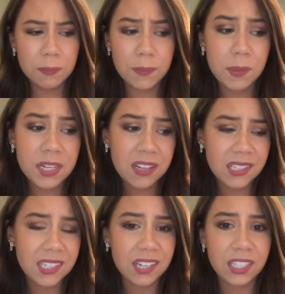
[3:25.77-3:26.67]
maybe not
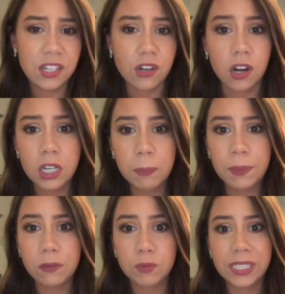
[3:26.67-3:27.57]
necessarily dark,
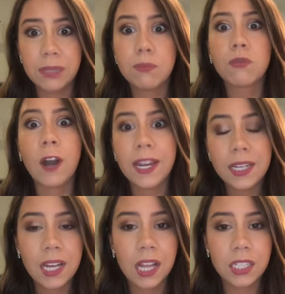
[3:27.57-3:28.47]
but really
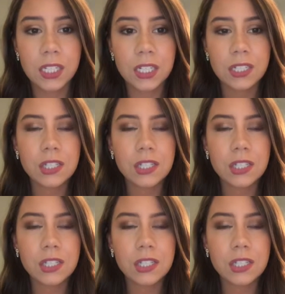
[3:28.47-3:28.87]
bright colors,